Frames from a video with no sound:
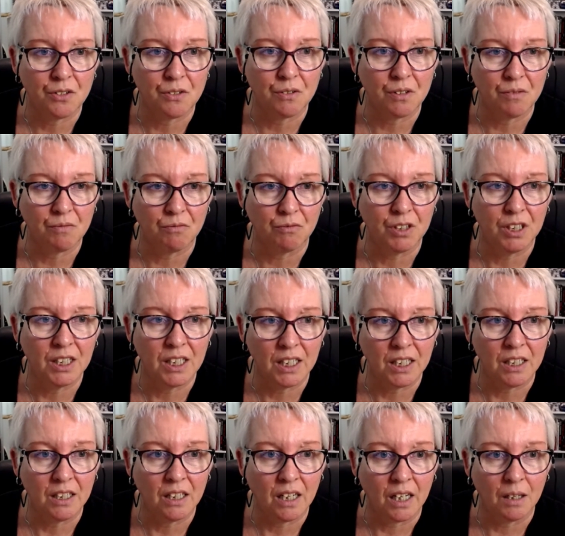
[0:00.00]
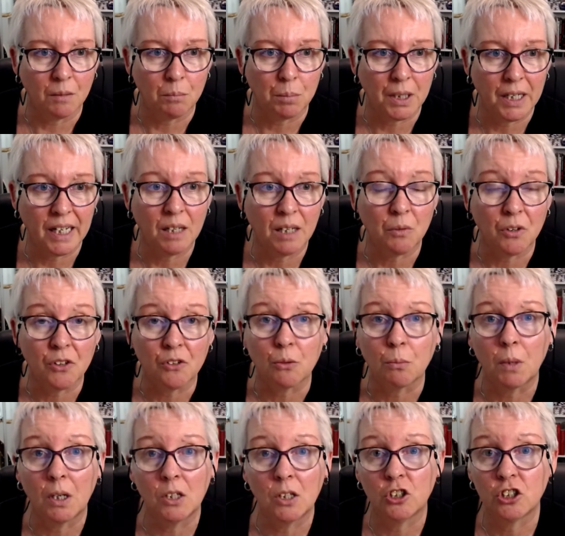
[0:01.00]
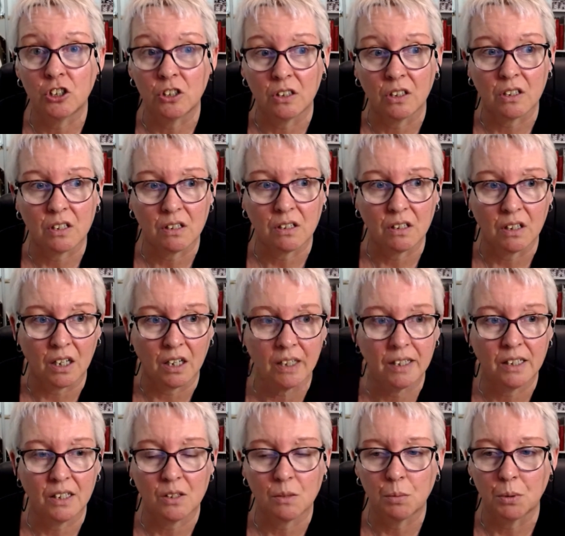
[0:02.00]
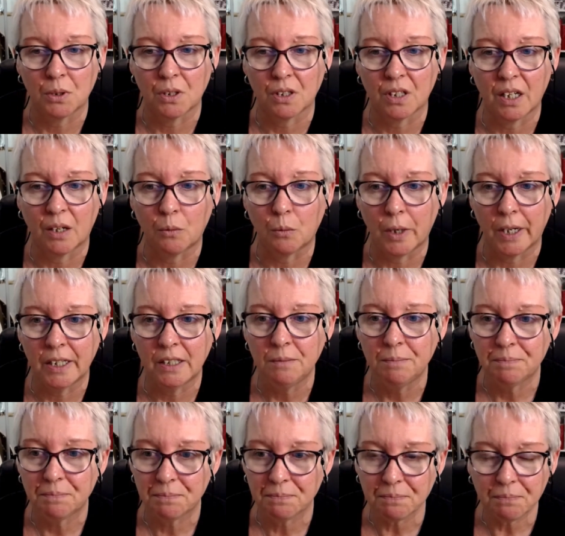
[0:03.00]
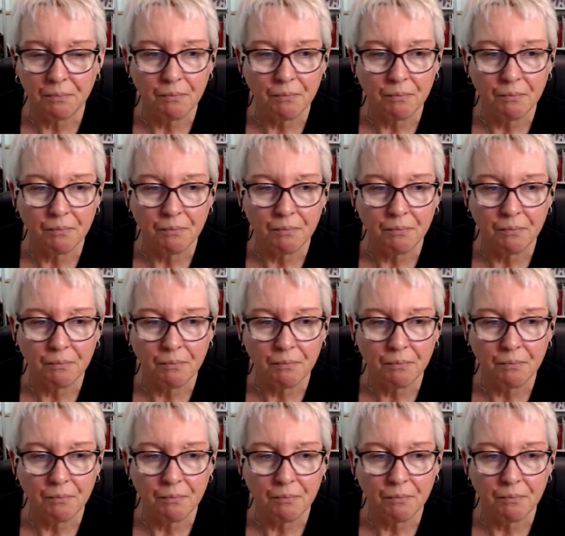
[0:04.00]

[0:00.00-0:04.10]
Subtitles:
He's really playing with your emotions. Okay, let's put it that way.